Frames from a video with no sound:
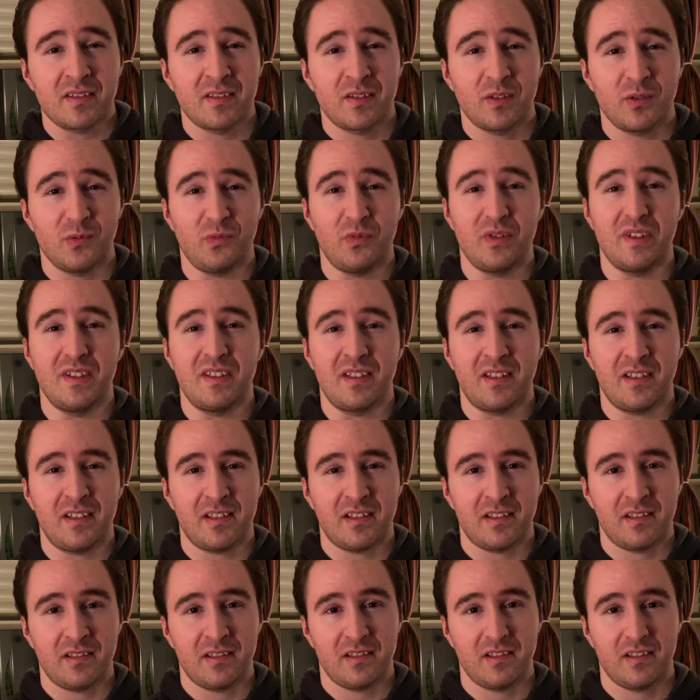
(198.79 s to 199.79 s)
with
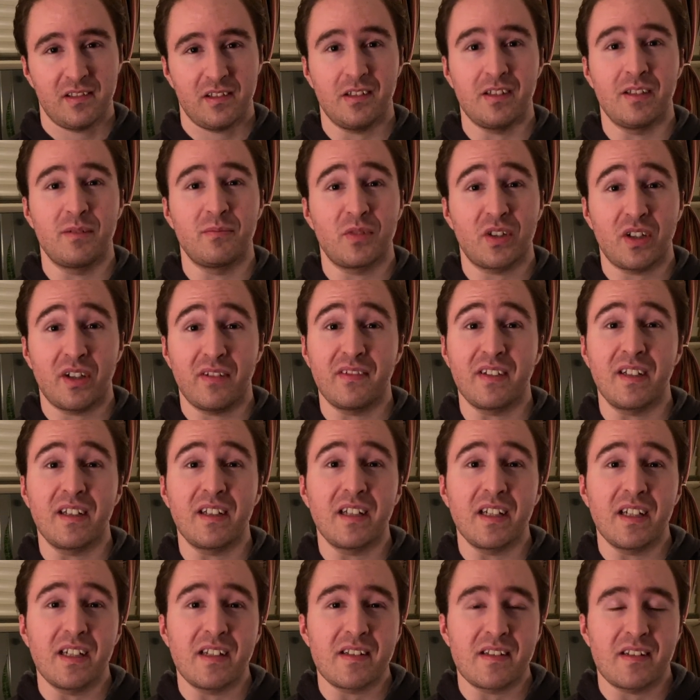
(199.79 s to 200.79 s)
Covenant
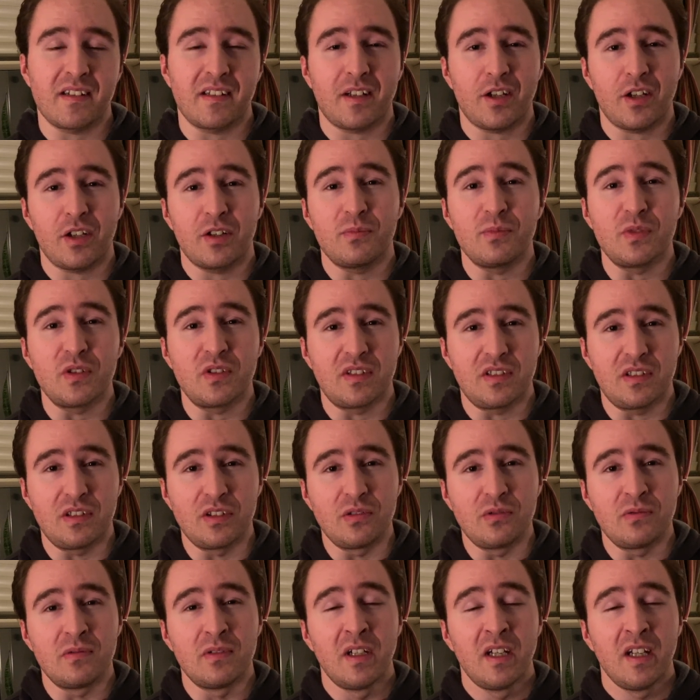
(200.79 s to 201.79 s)
Eyes and Accountable to You,